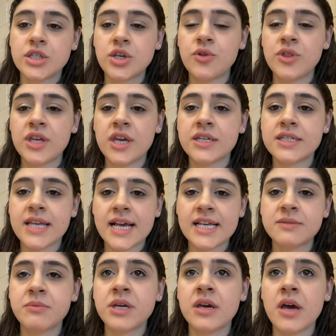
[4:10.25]
the
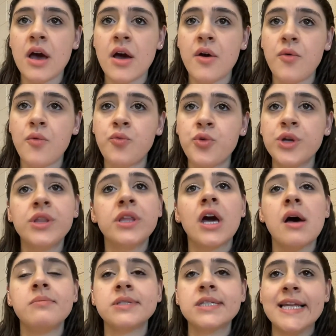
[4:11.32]
assessment really
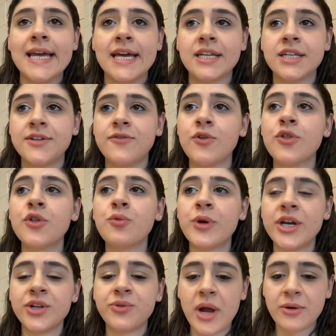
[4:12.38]
comes in handy for the
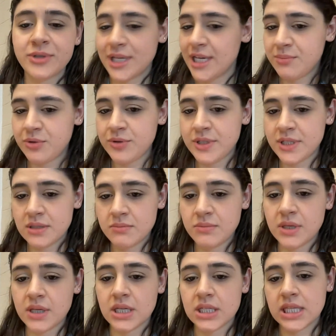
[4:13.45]
written roundtables
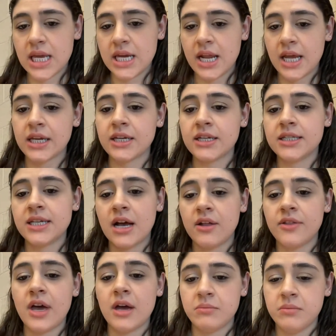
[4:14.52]
because then I can tell
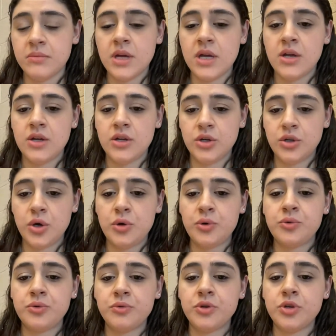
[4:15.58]
them, you
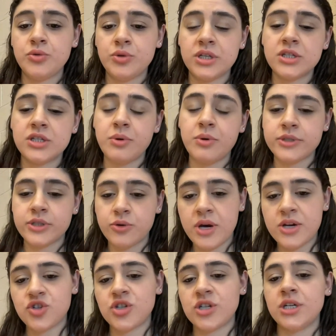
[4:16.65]
need to pose a
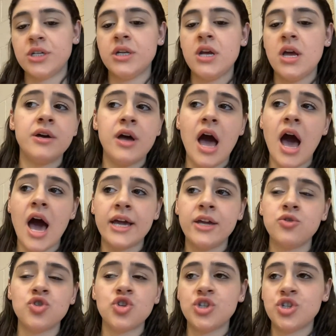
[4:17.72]
question. I
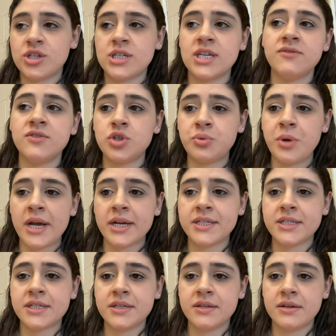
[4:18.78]
usually just give
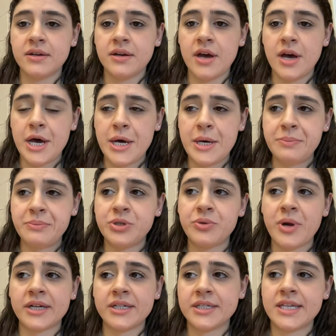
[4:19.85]
direct
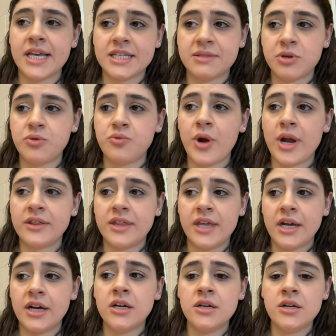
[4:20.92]
assessment right
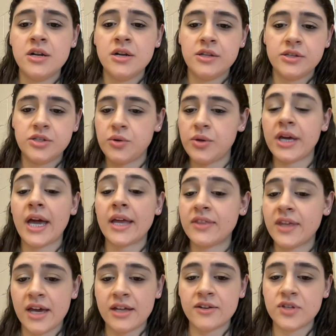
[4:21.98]
there. So like at
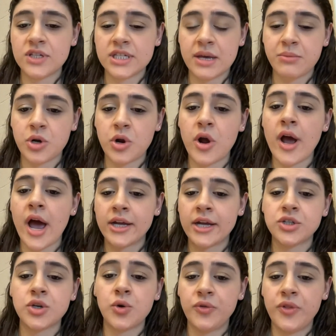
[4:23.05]
the end of the seminar, I
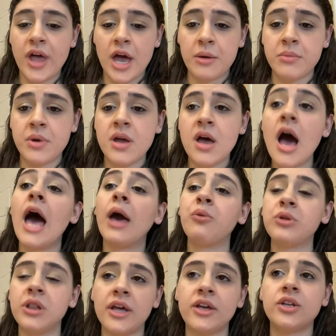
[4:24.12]
told them I
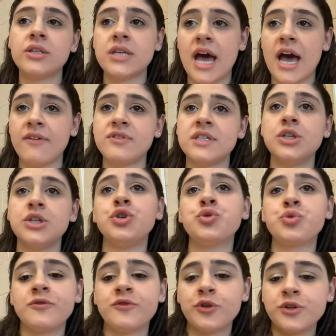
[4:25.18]
would like to have seen you
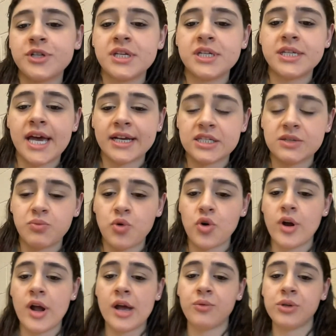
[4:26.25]
refer to the text
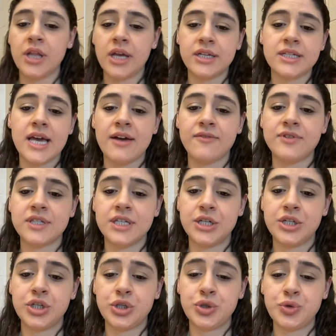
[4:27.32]
more. I would like to have
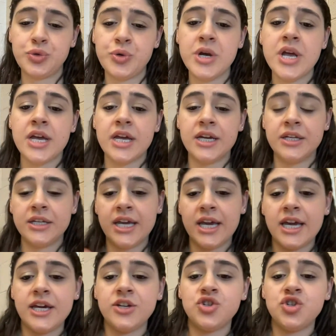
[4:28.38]
seen you
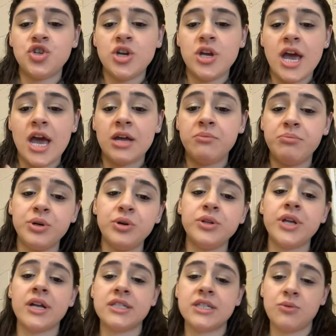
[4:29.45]
engage and
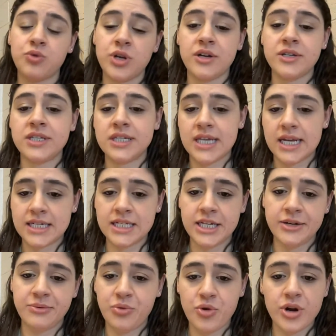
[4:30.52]
build on someone else's
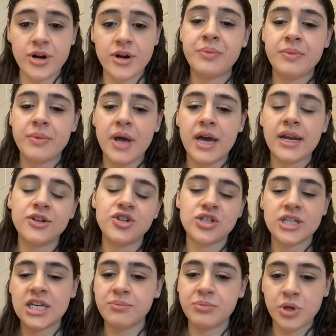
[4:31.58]
idea more. And I just
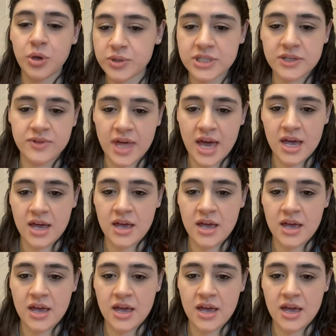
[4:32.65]
keep notes of that.